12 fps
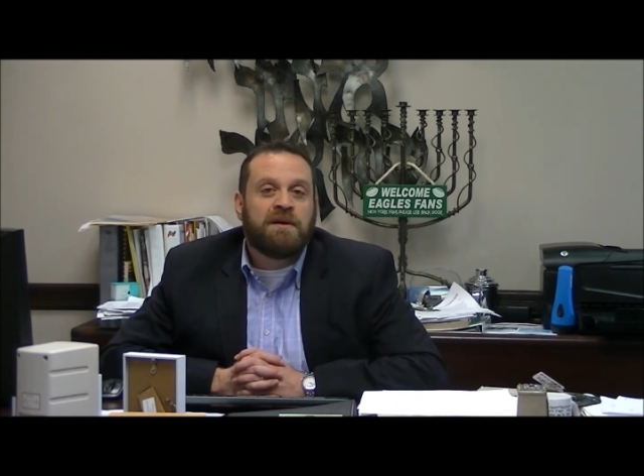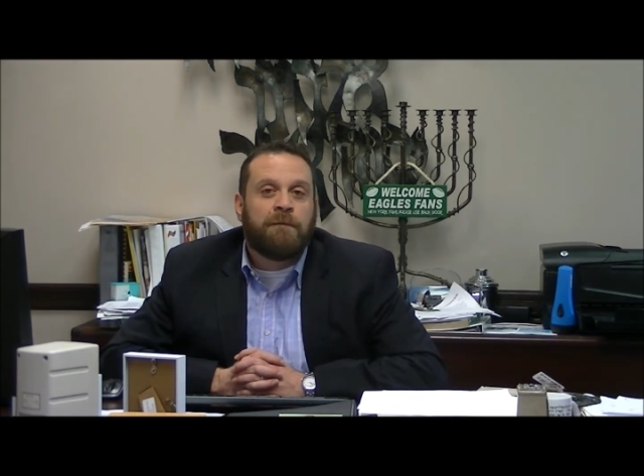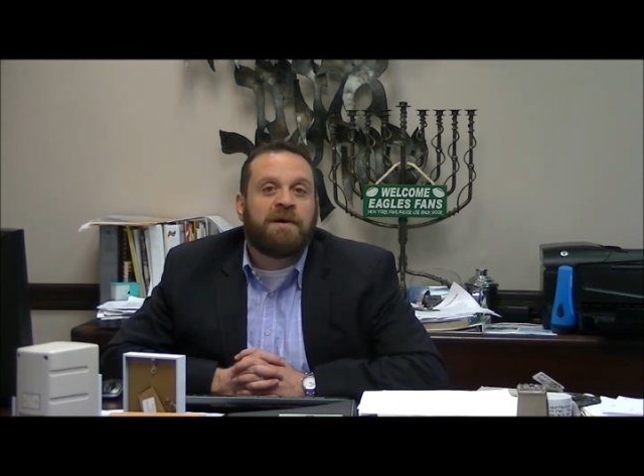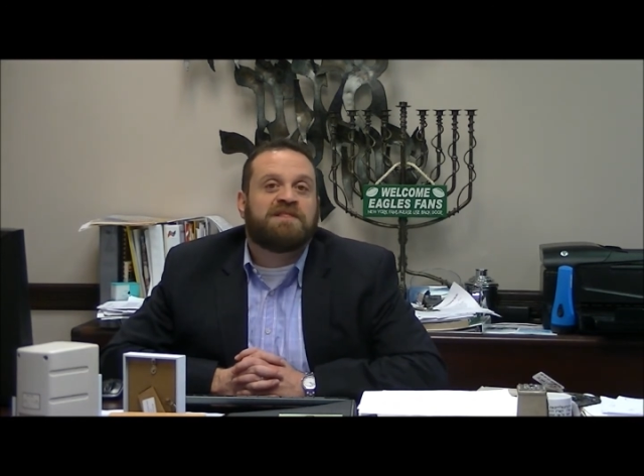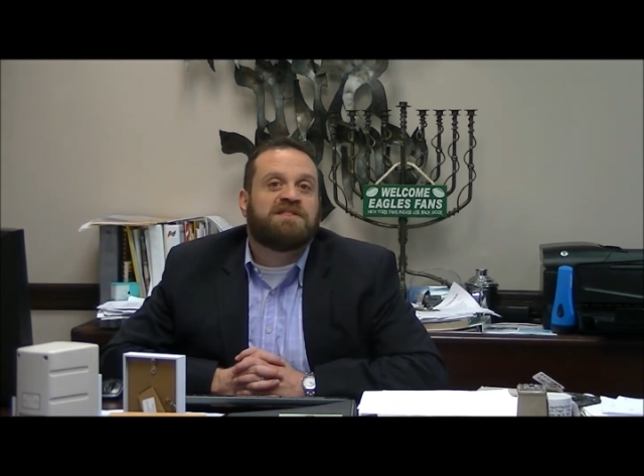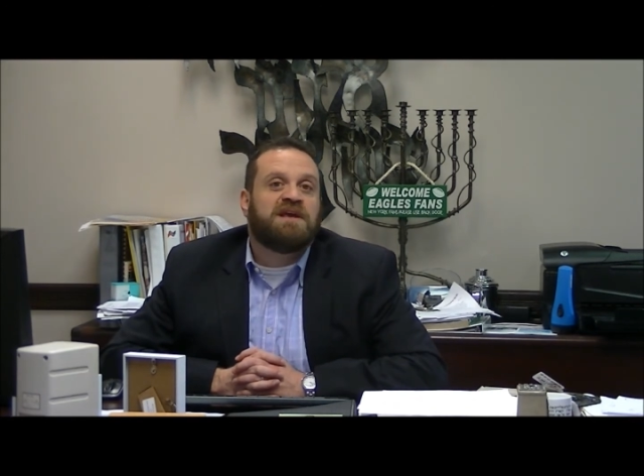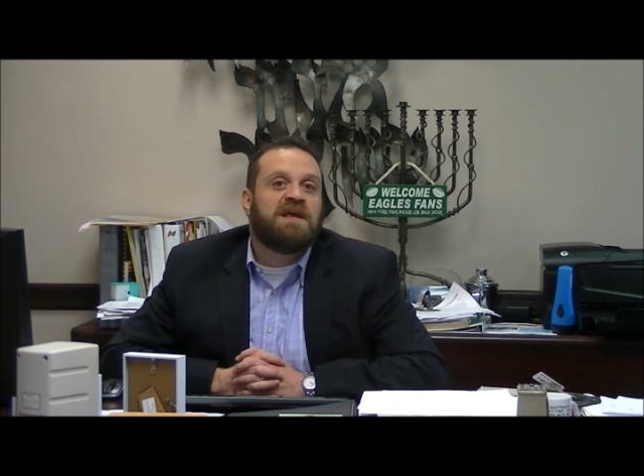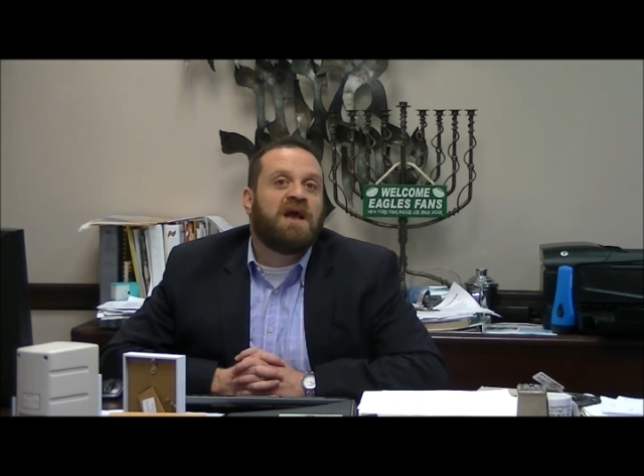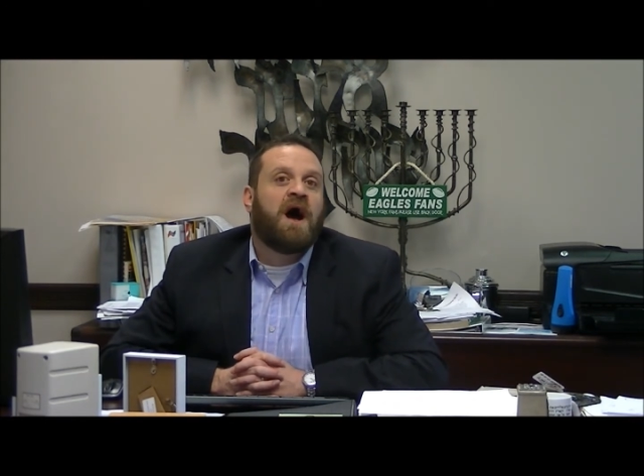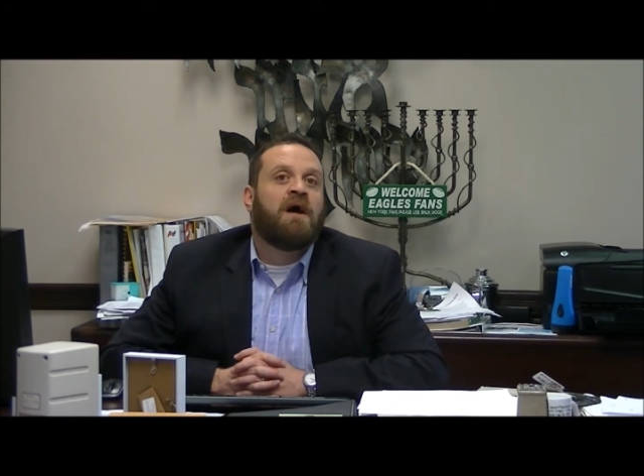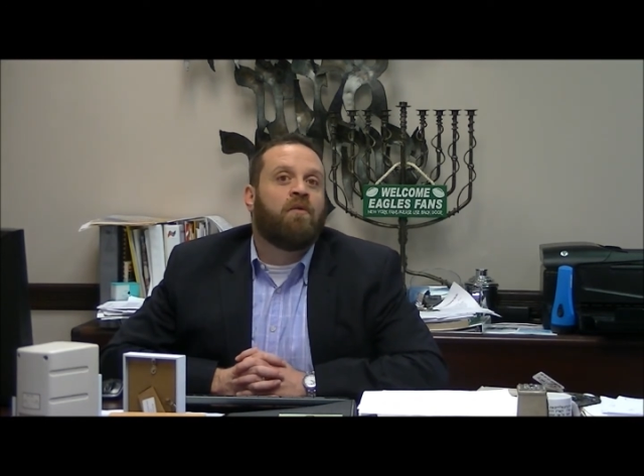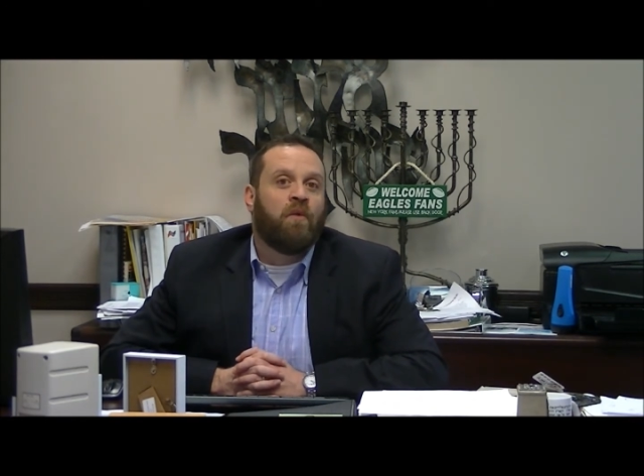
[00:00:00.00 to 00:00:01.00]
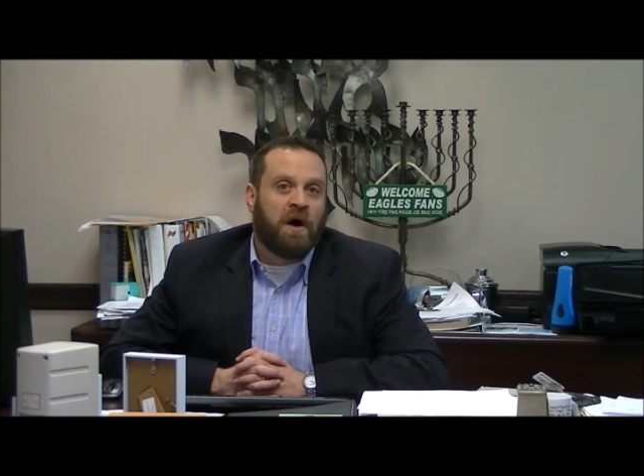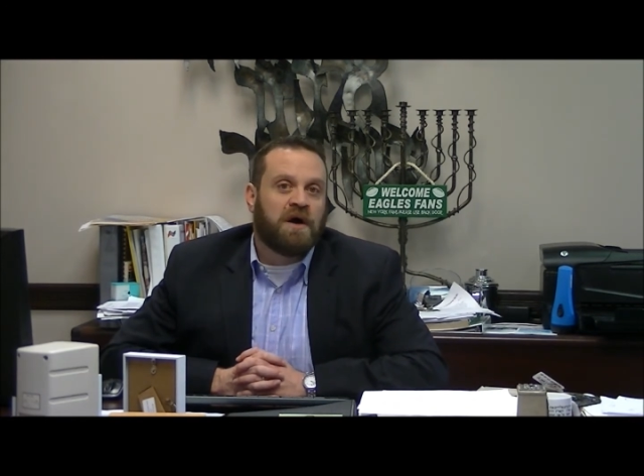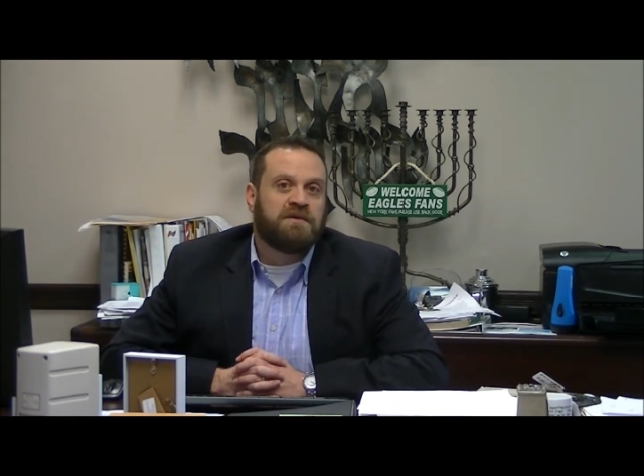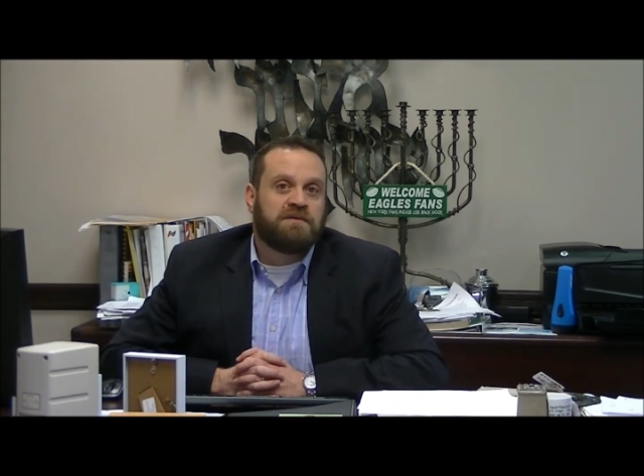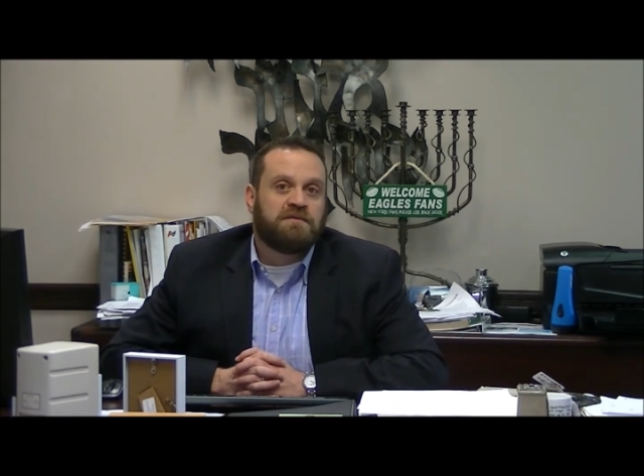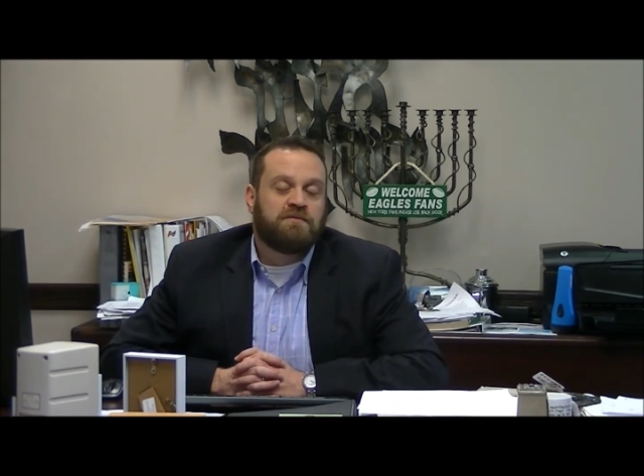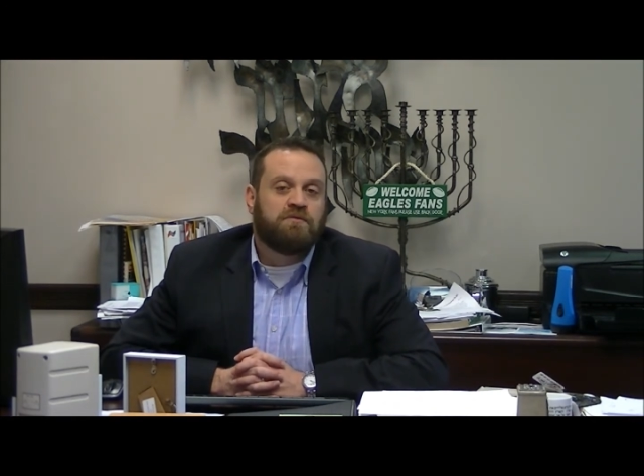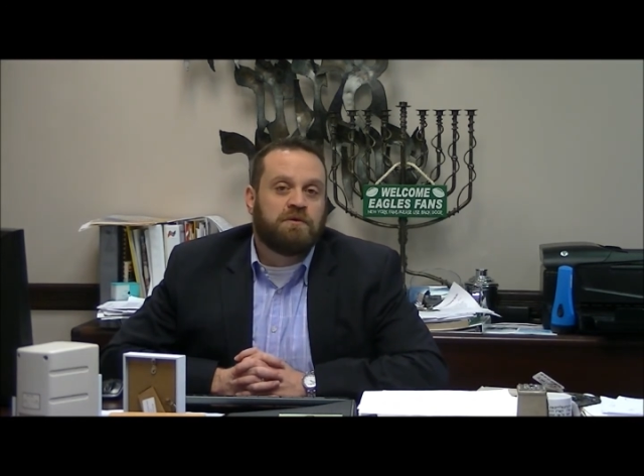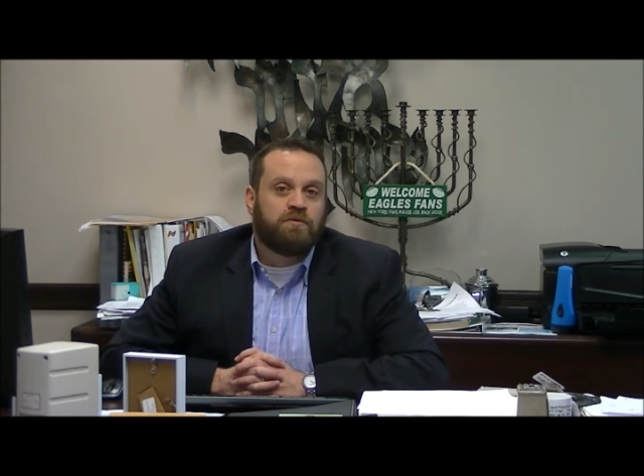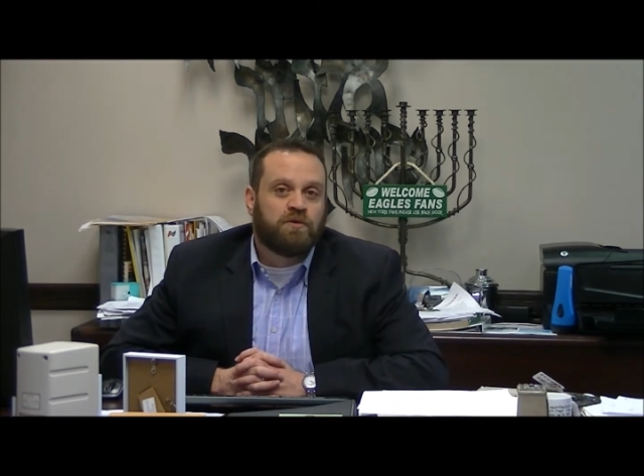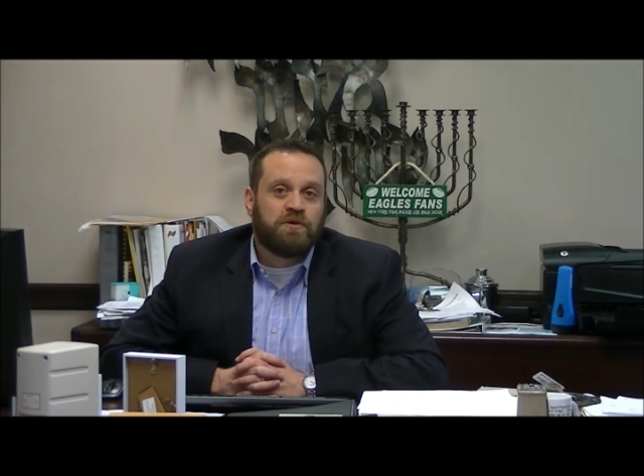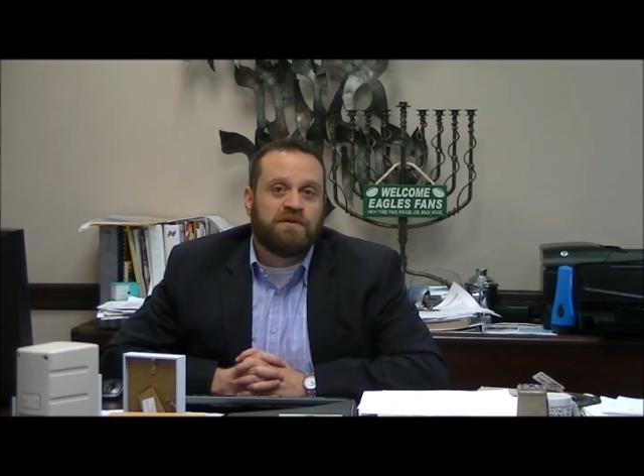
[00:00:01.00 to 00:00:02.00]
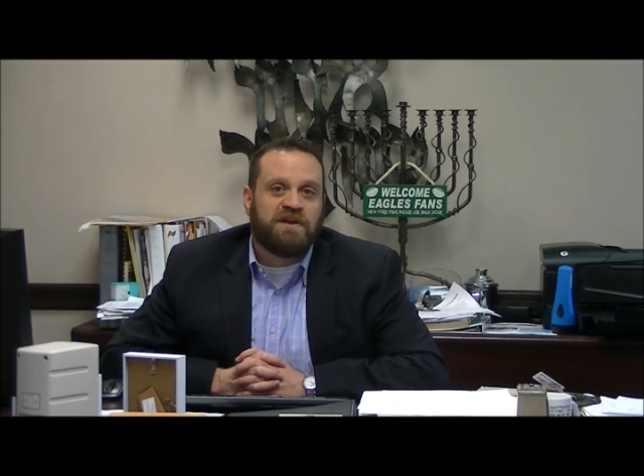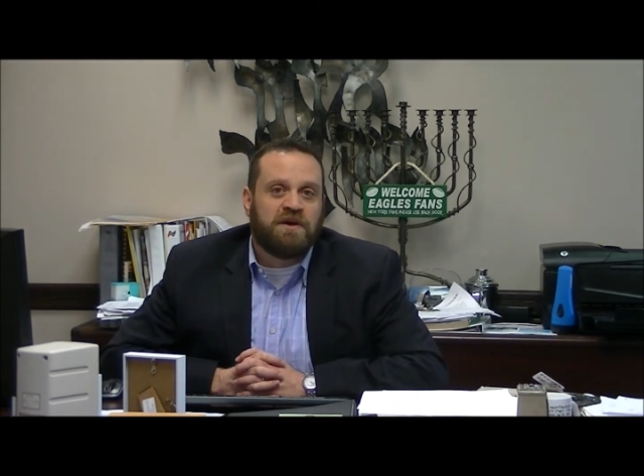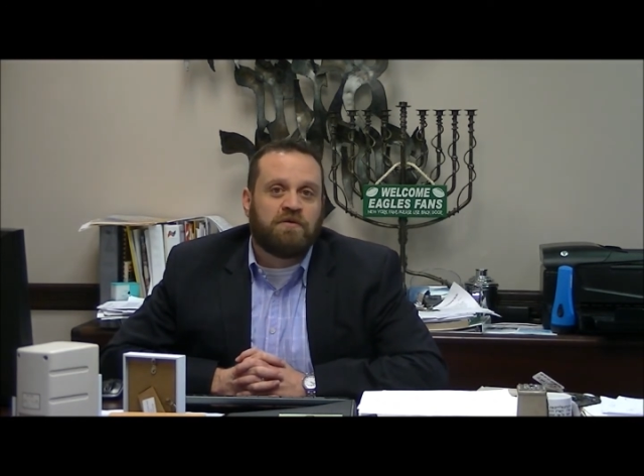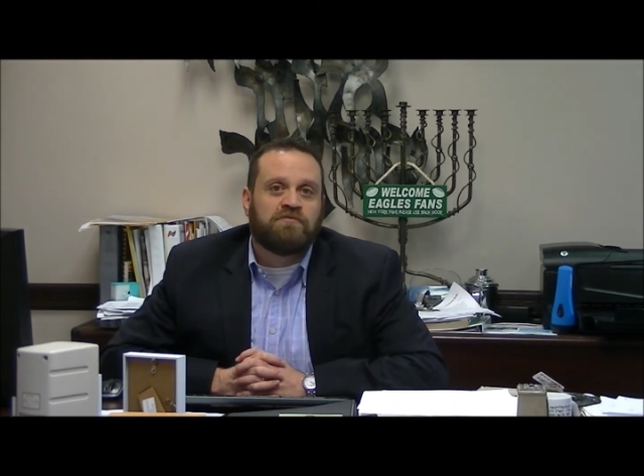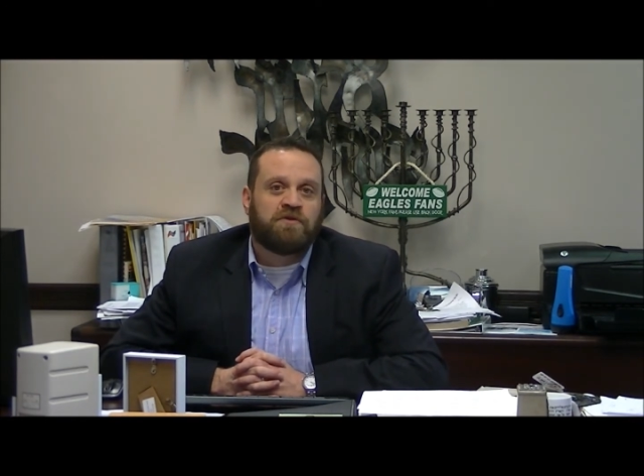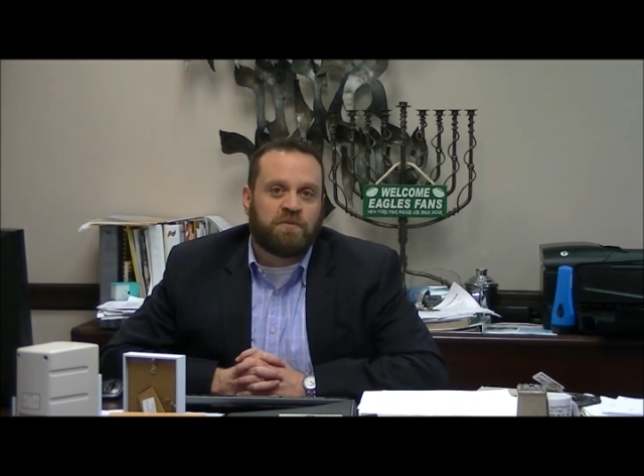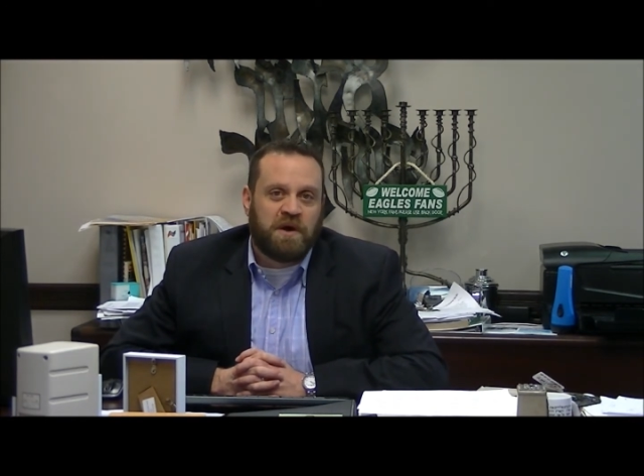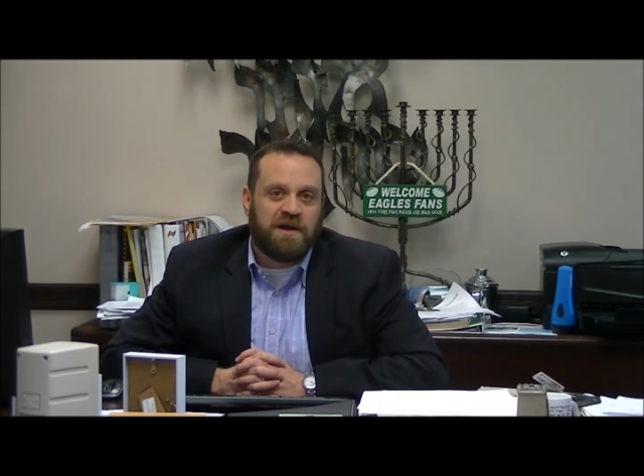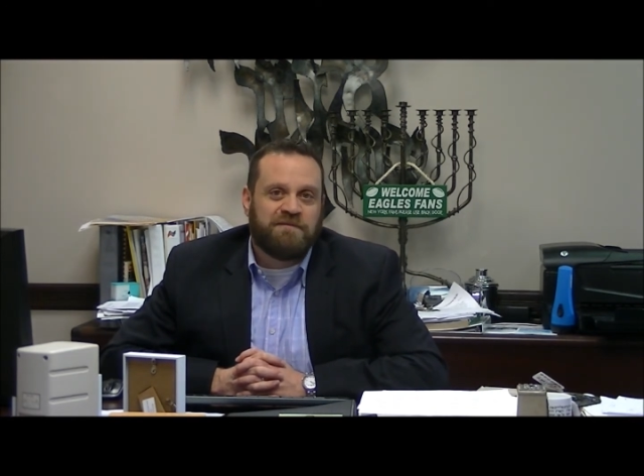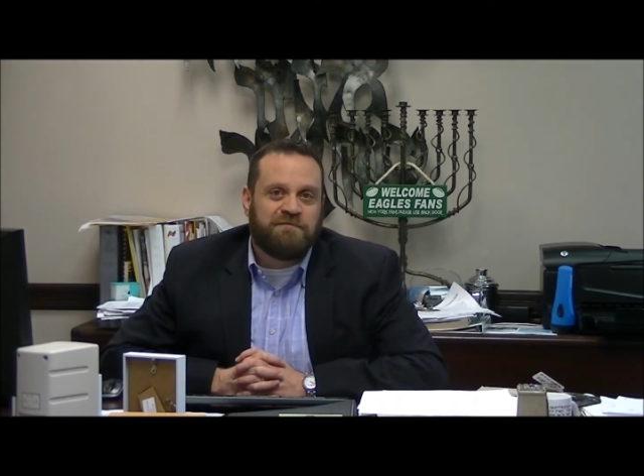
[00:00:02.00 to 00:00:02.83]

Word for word: but the young one will rule the older one.